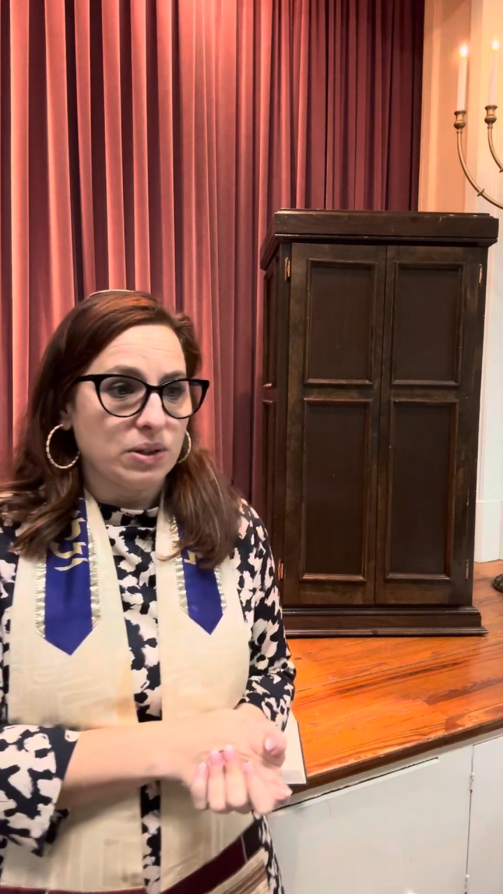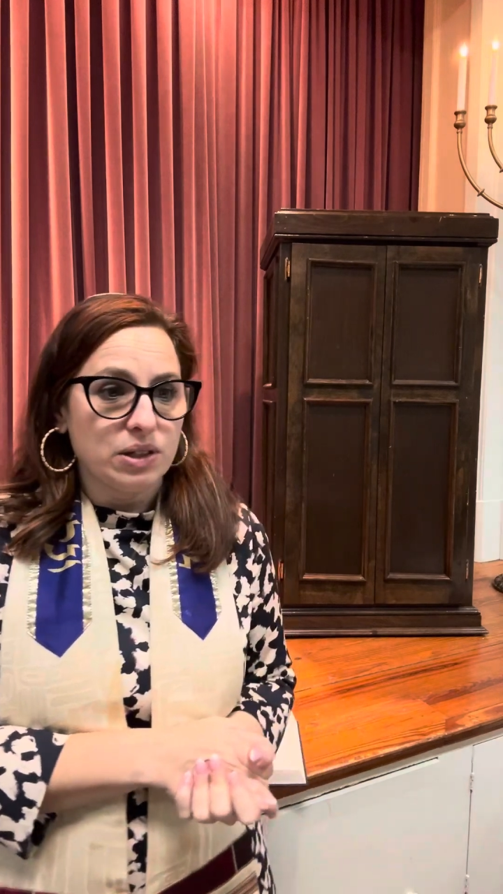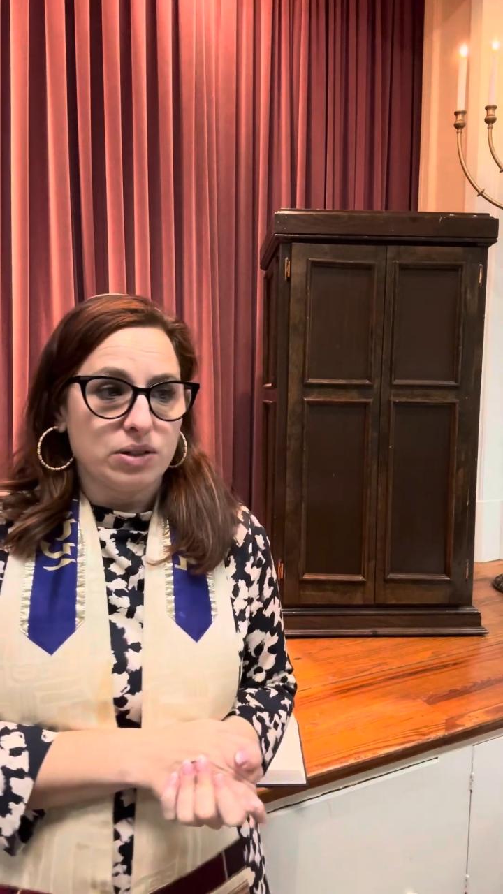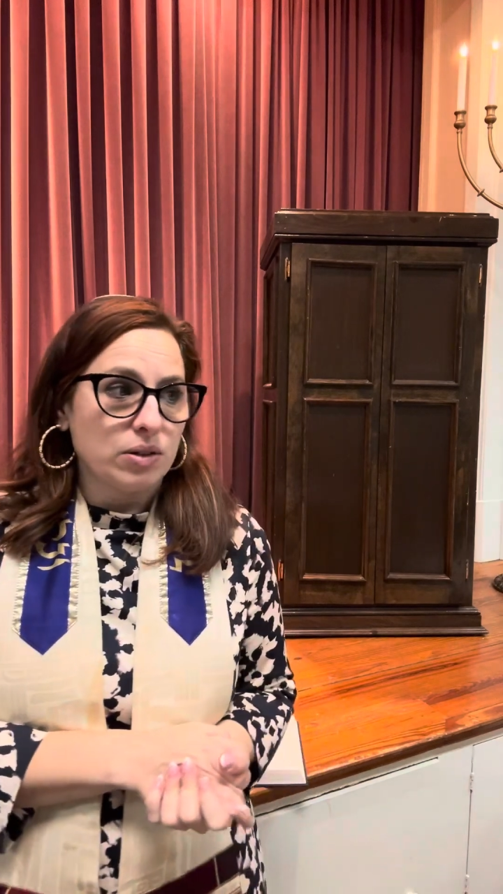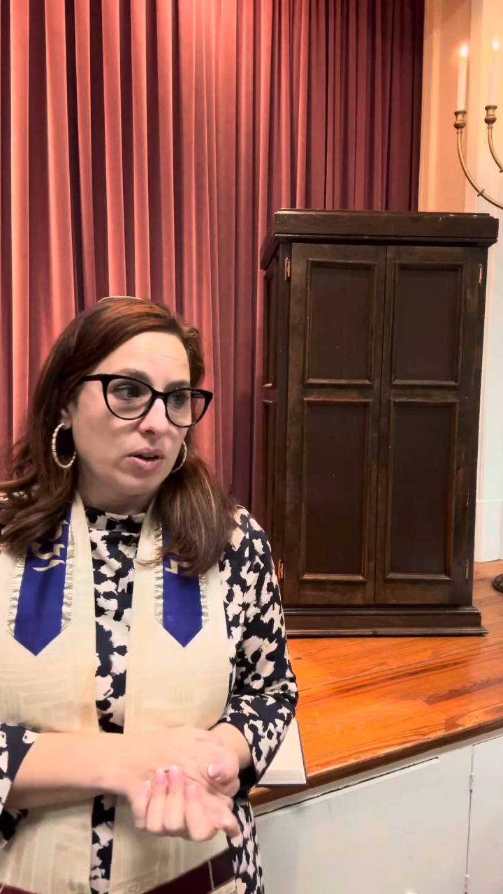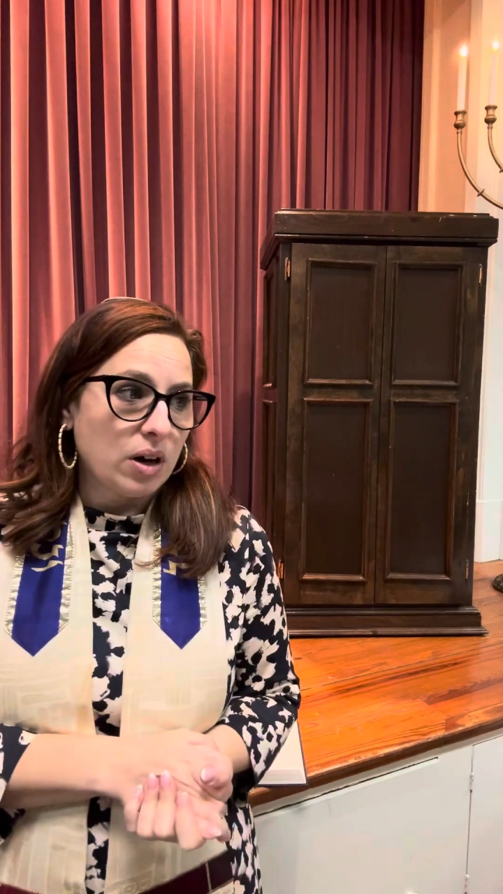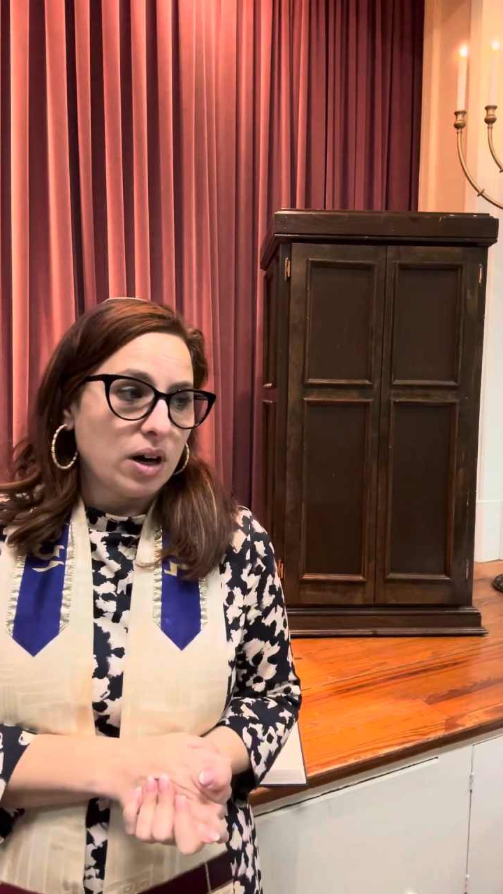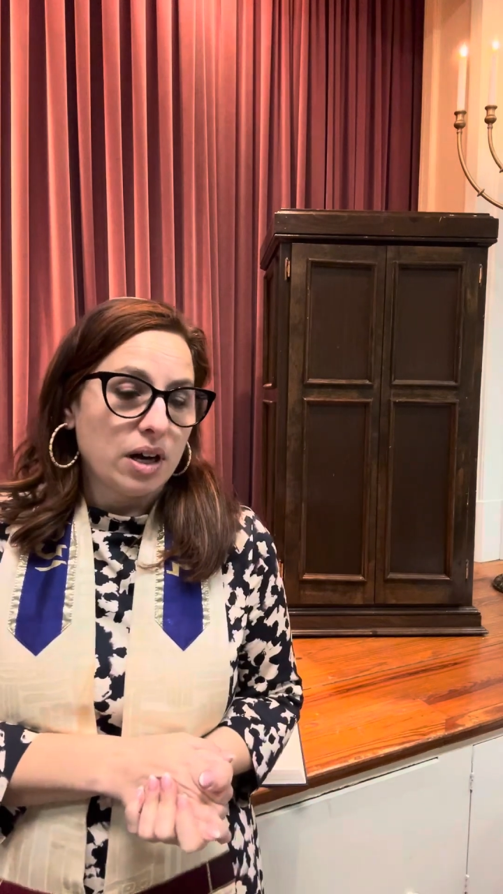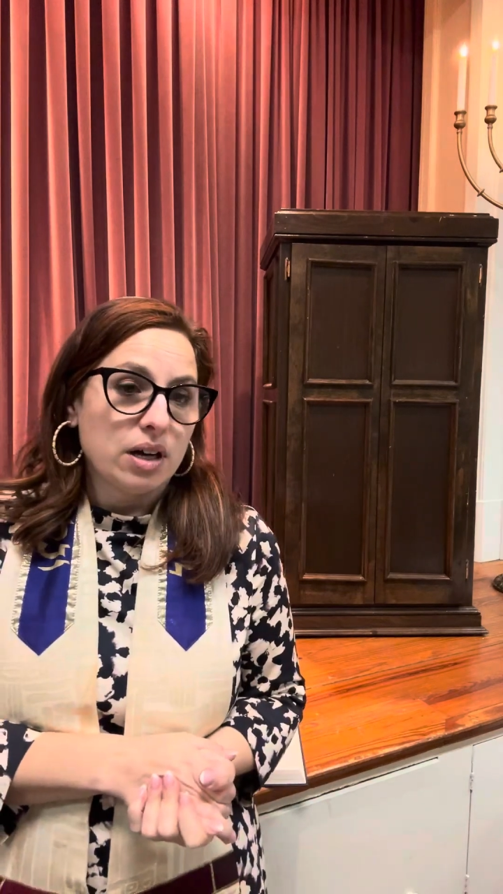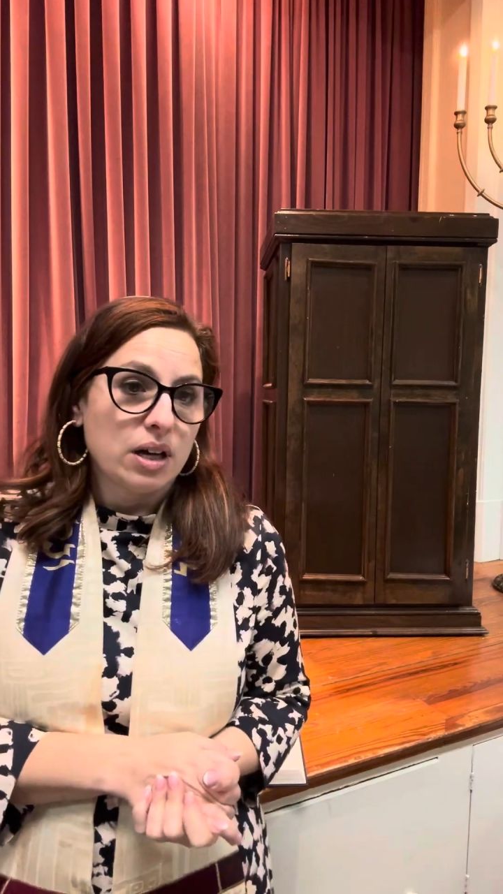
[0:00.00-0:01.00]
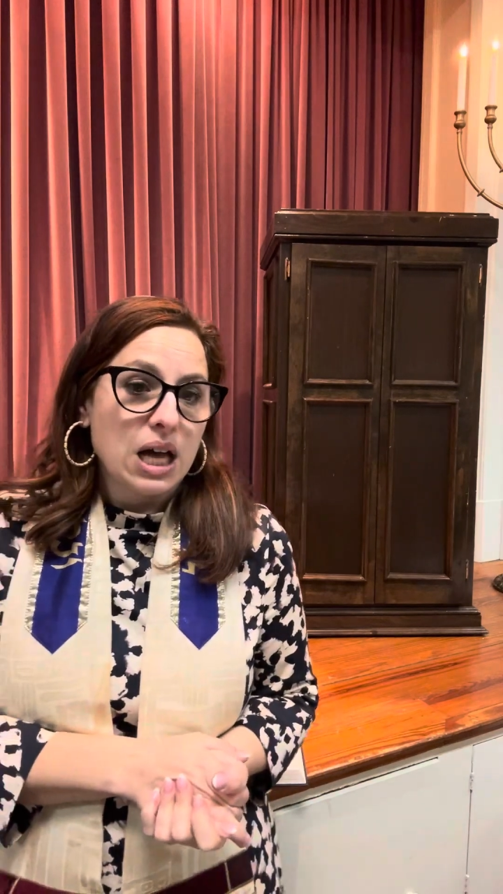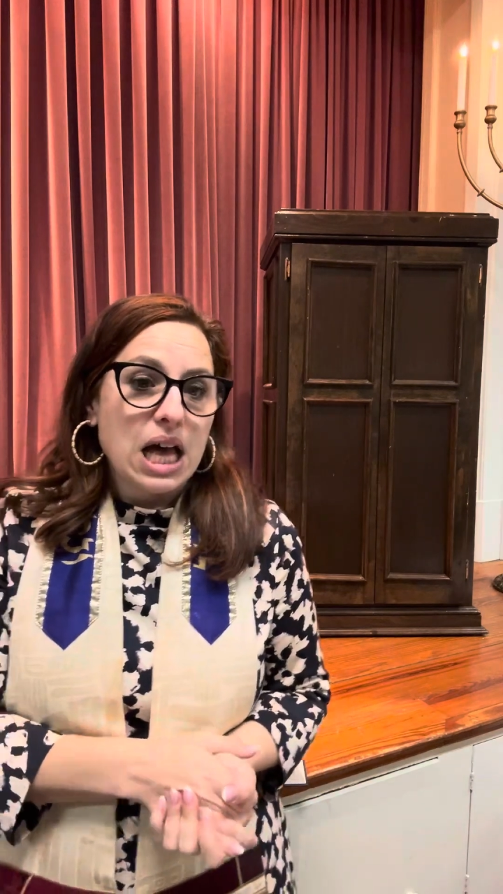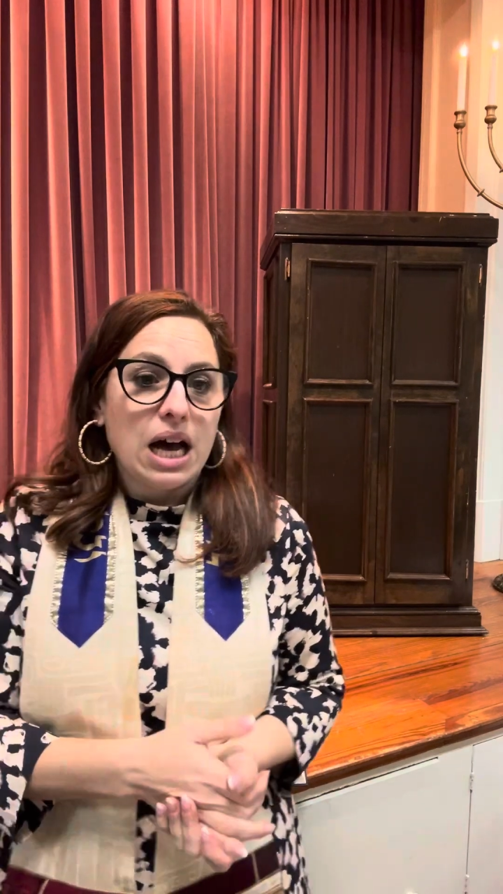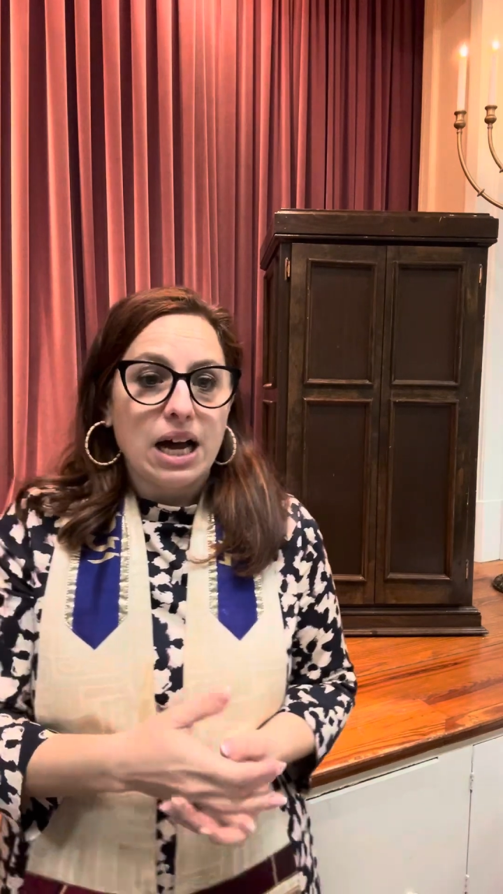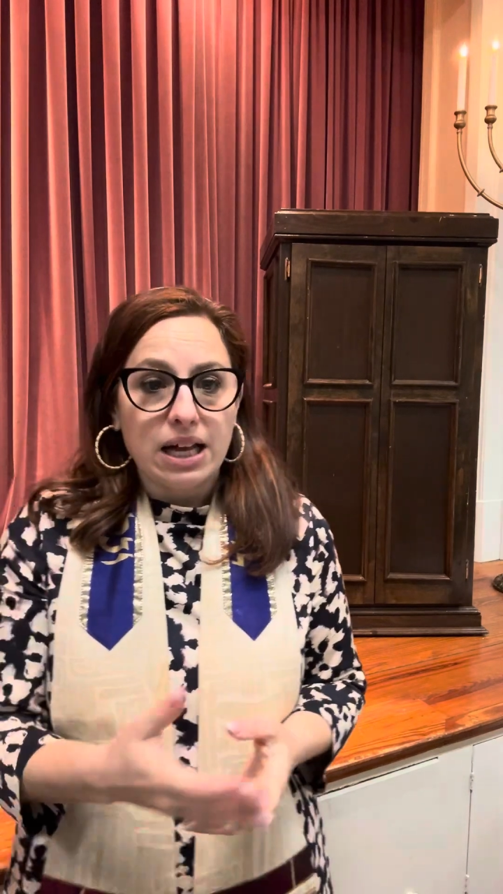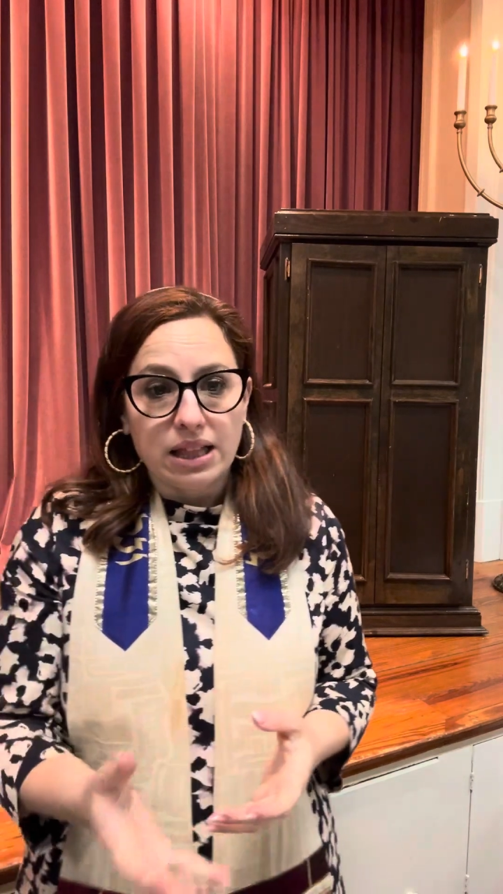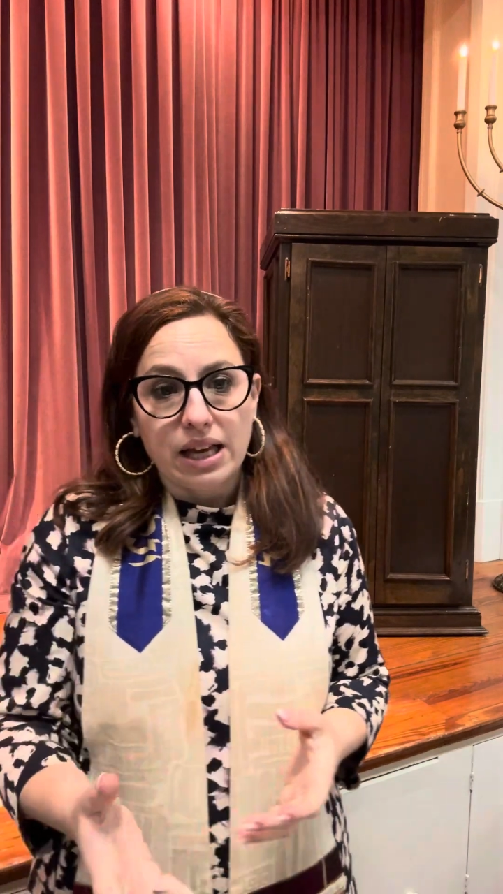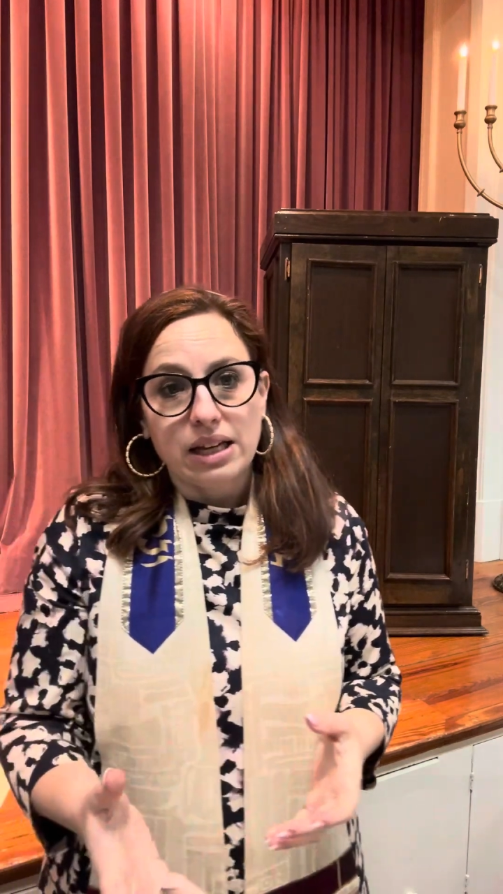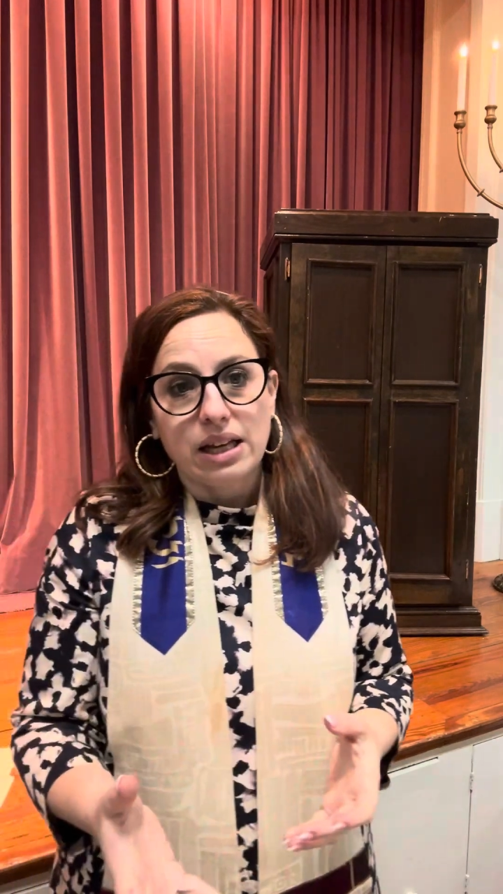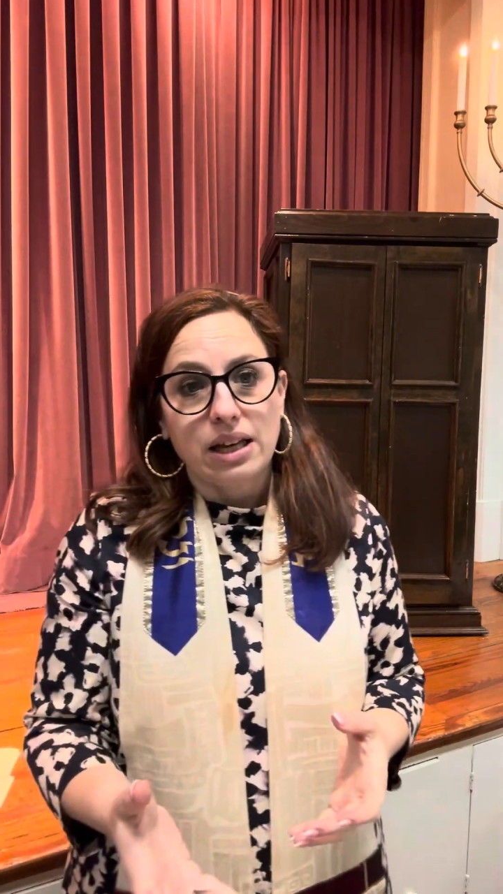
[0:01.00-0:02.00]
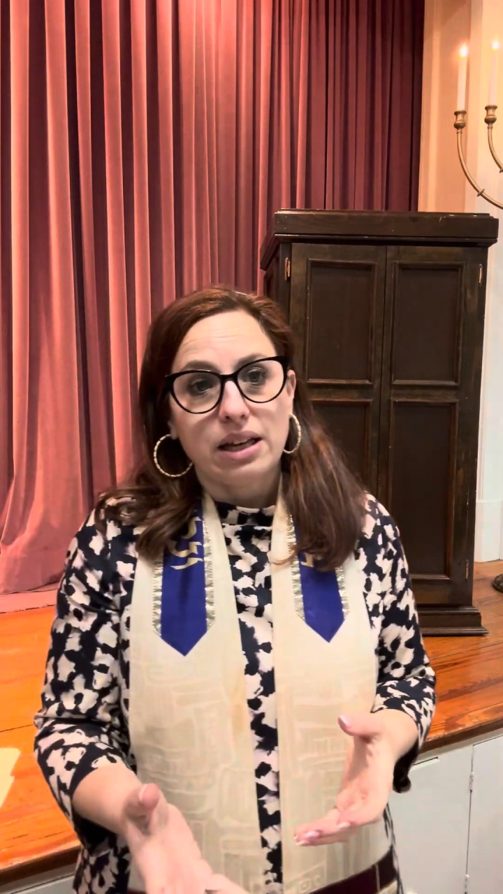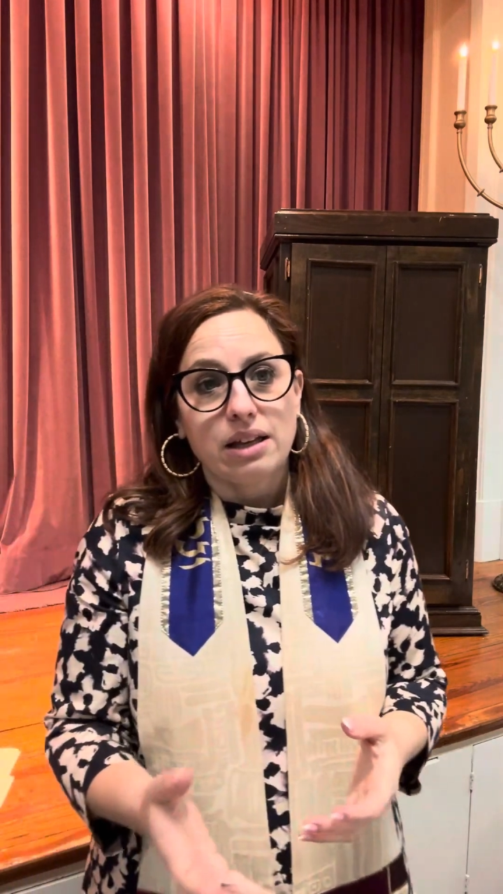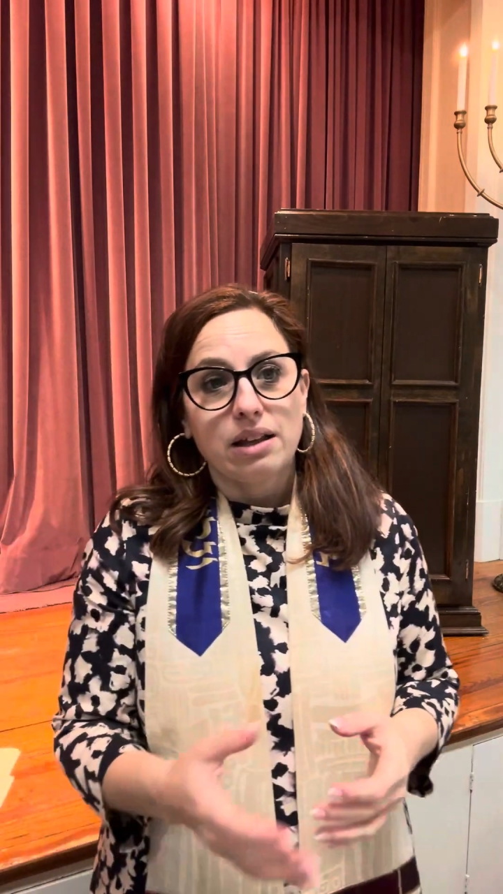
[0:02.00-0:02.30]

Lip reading: into law, highlighting